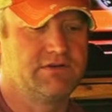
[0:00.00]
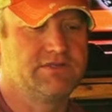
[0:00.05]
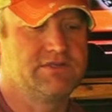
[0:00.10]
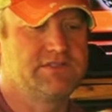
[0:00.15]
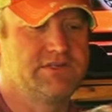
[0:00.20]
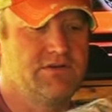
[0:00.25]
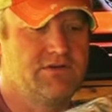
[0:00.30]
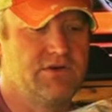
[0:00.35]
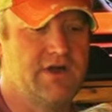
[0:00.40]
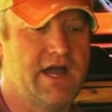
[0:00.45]

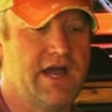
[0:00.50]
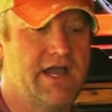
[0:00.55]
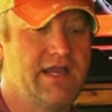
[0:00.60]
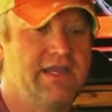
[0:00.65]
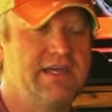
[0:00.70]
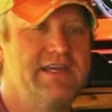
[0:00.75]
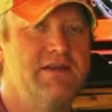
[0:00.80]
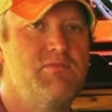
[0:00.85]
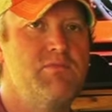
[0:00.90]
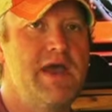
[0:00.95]
So I
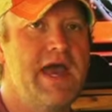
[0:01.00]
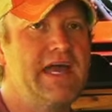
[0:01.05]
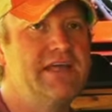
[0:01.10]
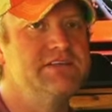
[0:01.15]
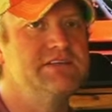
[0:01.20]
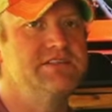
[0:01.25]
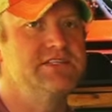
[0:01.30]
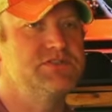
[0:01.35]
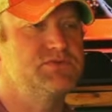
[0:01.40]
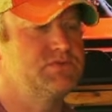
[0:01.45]
can
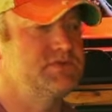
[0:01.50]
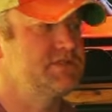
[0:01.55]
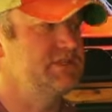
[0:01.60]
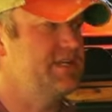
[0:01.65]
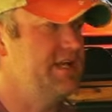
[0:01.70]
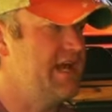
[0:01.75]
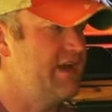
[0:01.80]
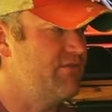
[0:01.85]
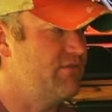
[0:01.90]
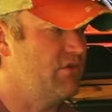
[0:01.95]
imagine this one's
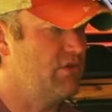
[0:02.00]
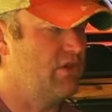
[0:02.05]
going to have a